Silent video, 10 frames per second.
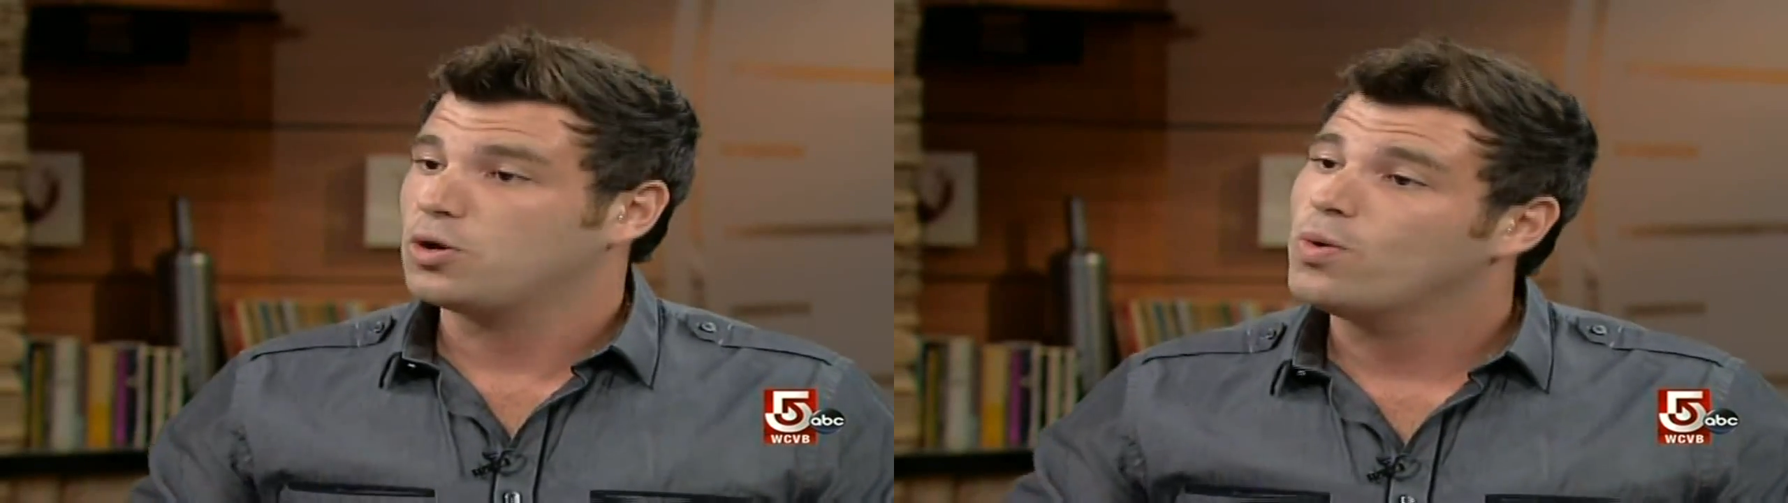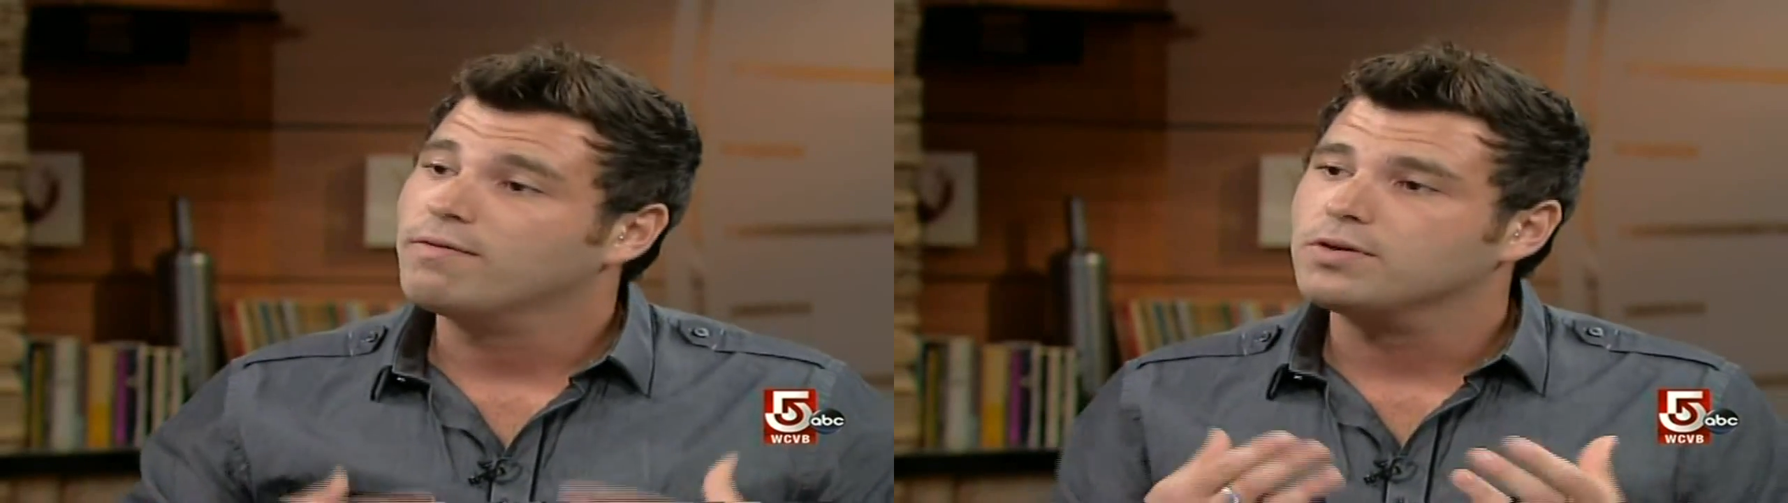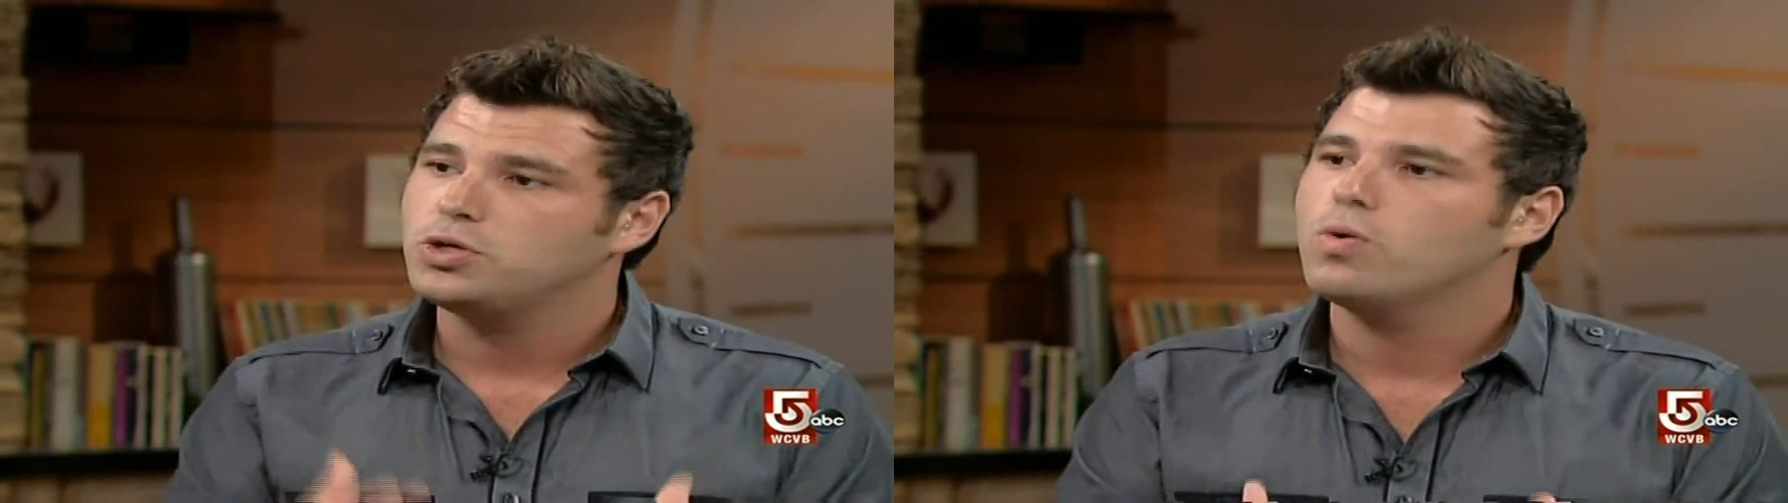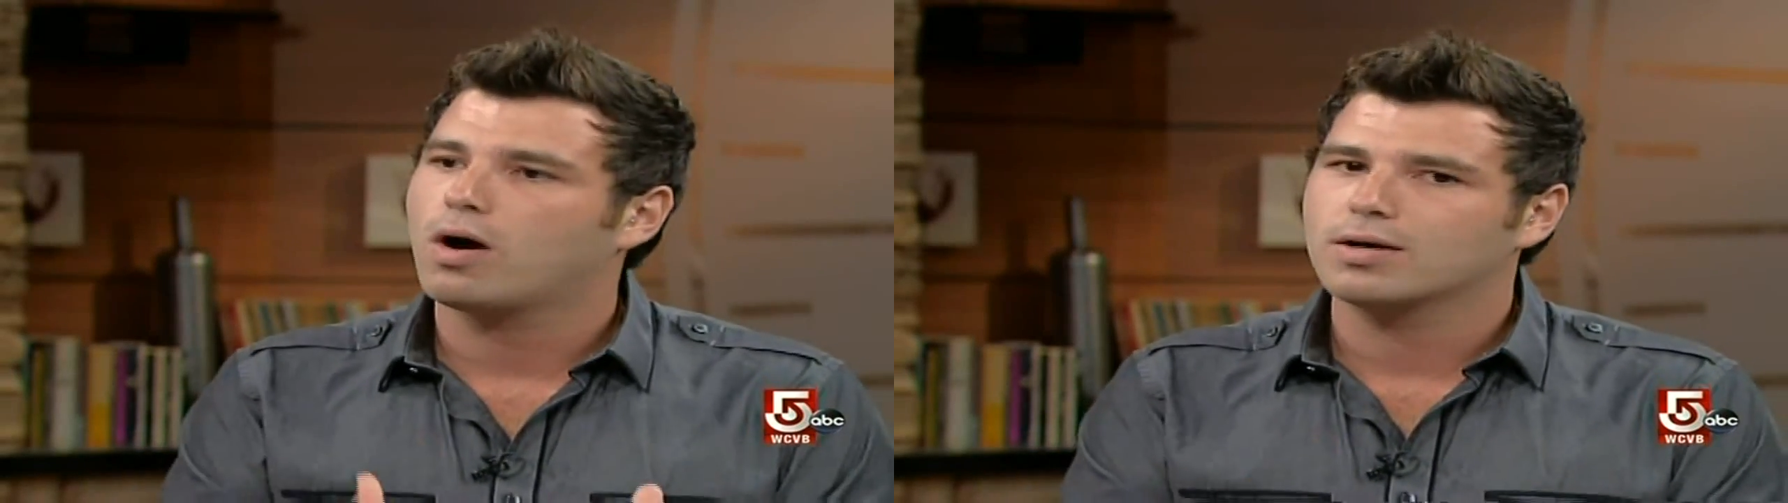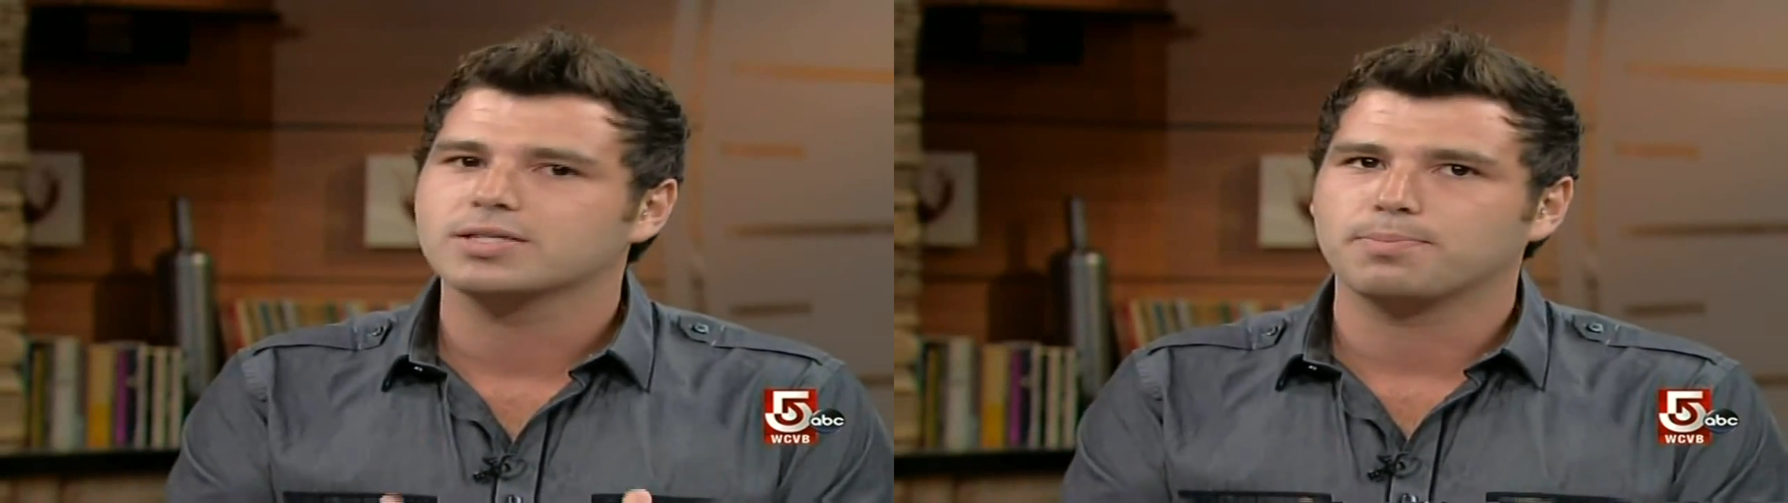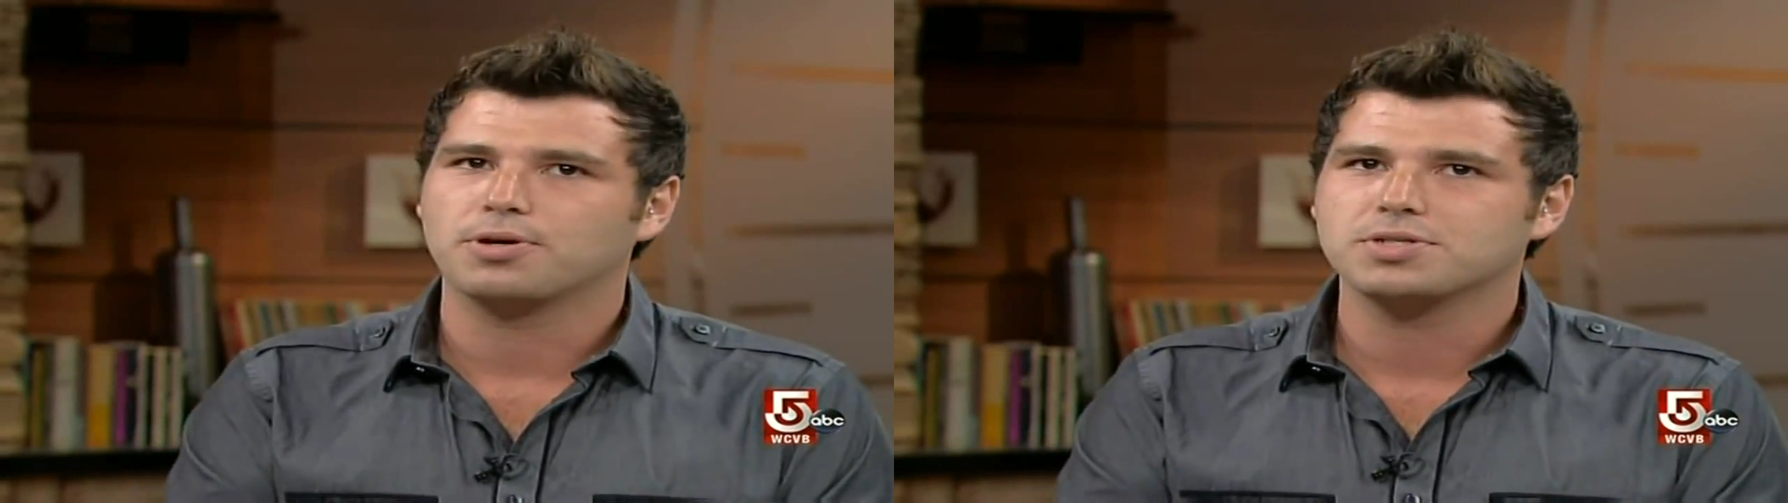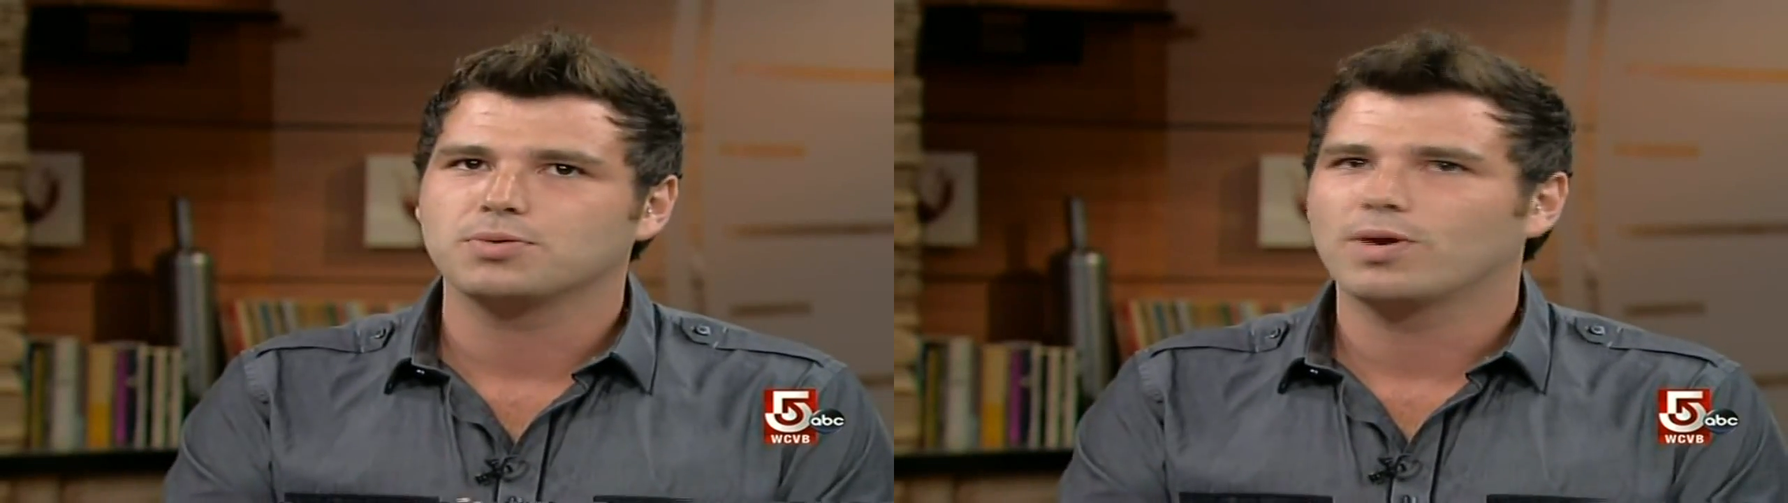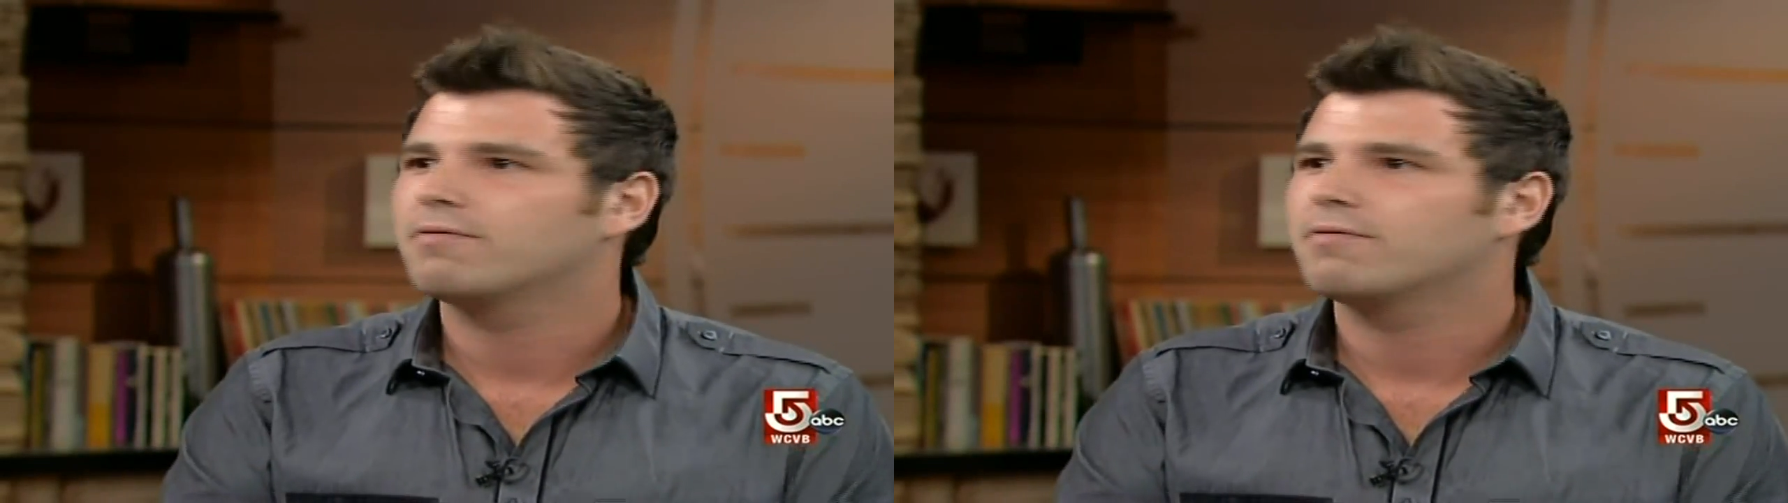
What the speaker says: Whoever you are as a person,